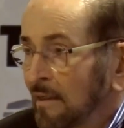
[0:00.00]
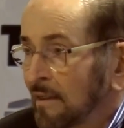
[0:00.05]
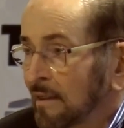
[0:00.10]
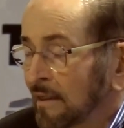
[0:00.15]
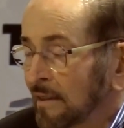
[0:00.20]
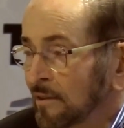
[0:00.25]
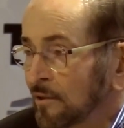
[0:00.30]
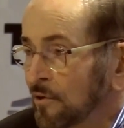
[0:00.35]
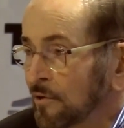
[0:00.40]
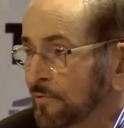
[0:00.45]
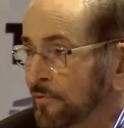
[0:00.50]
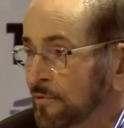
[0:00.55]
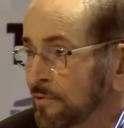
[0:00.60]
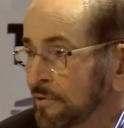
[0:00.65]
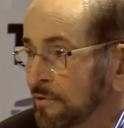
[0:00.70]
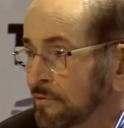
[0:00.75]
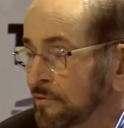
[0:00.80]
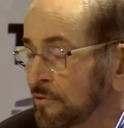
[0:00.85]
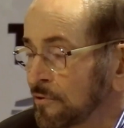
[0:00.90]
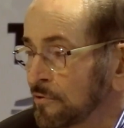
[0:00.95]
And over
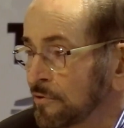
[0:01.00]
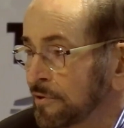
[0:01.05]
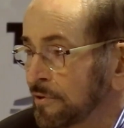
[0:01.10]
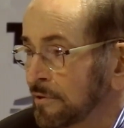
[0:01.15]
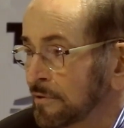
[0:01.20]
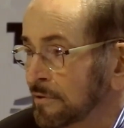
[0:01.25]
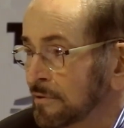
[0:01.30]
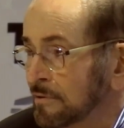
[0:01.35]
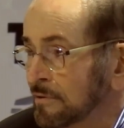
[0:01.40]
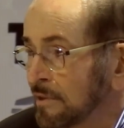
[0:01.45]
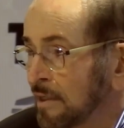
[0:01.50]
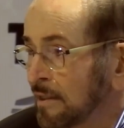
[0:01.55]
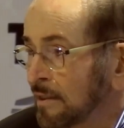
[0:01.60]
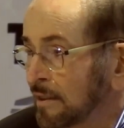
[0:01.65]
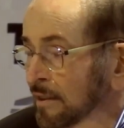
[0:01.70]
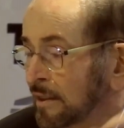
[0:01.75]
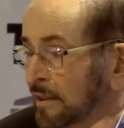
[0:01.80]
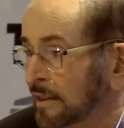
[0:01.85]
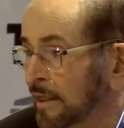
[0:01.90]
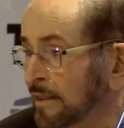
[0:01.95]
here you hear
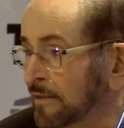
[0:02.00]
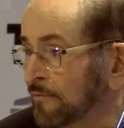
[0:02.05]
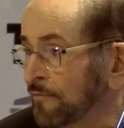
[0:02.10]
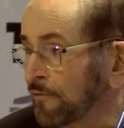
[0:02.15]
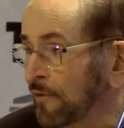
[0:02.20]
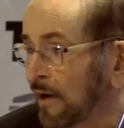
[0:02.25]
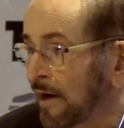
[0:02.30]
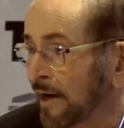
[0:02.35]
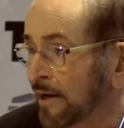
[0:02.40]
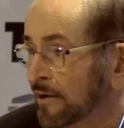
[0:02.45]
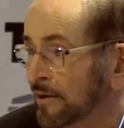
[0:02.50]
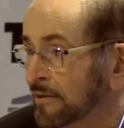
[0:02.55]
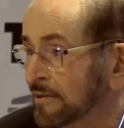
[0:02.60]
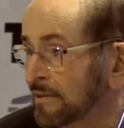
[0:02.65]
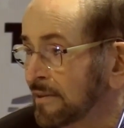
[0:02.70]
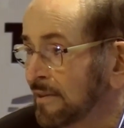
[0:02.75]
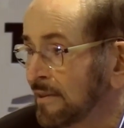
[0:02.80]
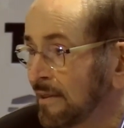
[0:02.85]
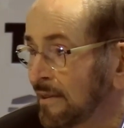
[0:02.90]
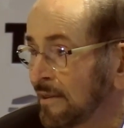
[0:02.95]
gunfire,
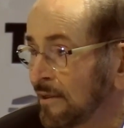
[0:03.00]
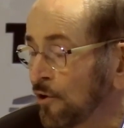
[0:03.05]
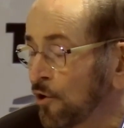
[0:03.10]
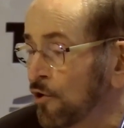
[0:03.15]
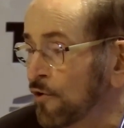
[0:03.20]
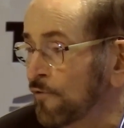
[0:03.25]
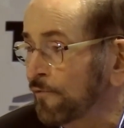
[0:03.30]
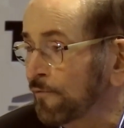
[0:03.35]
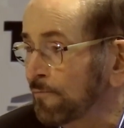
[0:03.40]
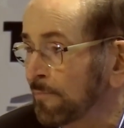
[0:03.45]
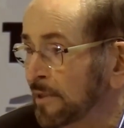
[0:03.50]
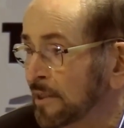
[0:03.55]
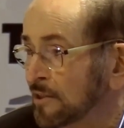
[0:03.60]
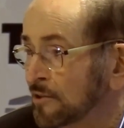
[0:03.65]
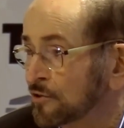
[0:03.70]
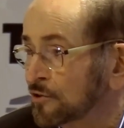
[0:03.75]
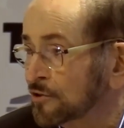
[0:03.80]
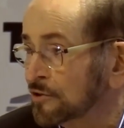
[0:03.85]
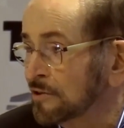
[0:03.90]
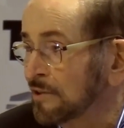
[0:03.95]
hoof
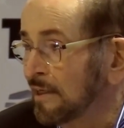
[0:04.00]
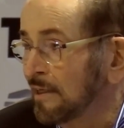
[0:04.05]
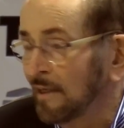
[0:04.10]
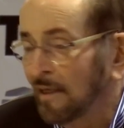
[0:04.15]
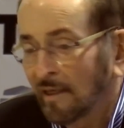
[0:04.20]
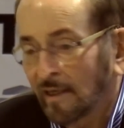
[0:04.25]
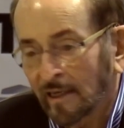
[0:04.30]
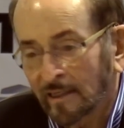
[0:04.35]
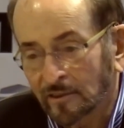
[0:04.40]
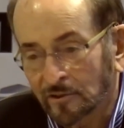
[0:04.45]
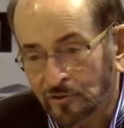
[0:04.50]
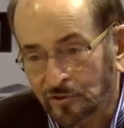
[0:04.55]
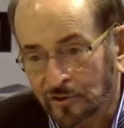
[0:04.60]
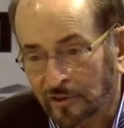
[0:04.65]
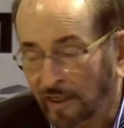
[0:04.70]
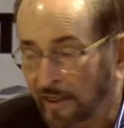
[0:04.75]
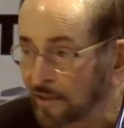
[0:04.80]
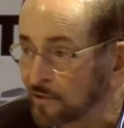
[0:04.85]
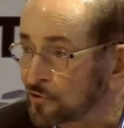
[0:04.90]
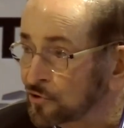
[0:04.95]
beats, and a
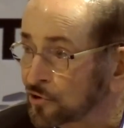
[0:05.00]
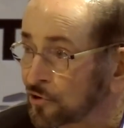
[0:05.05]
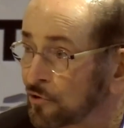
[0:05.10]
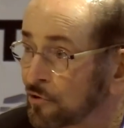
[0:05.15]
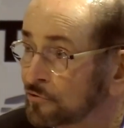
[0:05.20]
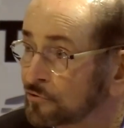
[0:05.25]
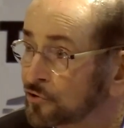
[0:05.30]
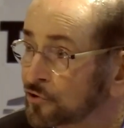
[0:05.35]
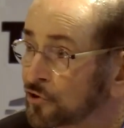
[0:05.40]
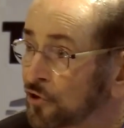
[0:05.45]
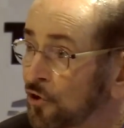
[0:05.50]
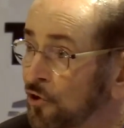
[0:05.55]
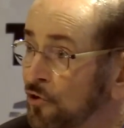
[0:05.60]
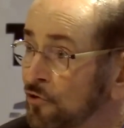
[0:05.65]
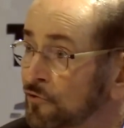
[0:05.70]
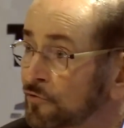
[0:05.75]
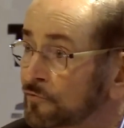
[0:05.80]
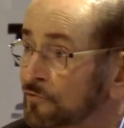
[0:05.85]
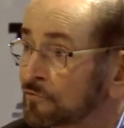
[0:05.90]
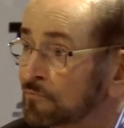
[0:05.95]
stagecoach
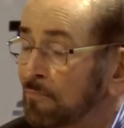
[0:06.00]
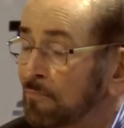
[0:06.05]
goes